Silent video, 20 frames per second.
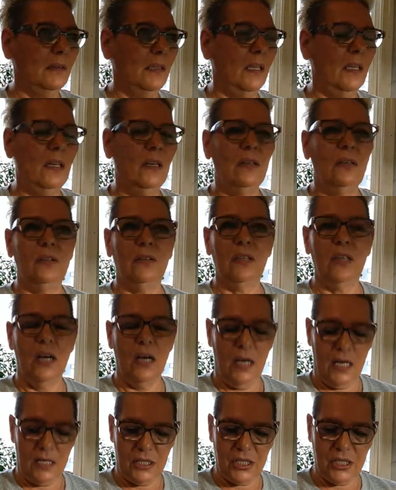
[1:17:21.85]
Oh
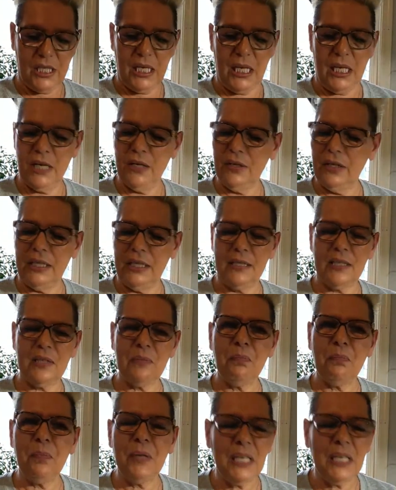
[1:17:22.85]
gosh, carrots,
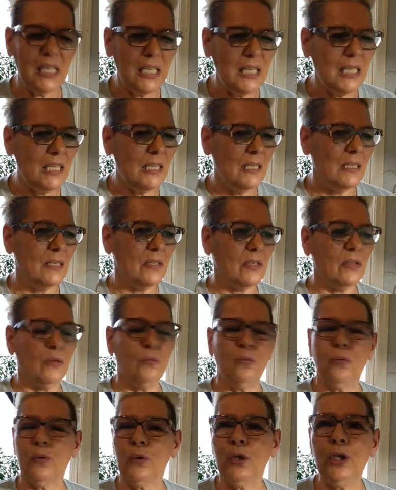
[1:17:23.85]
peas,
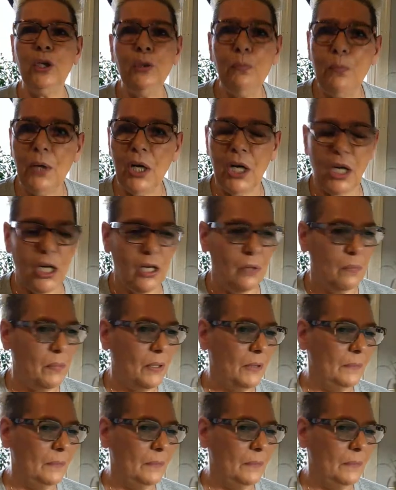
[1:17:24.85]
rhubarb,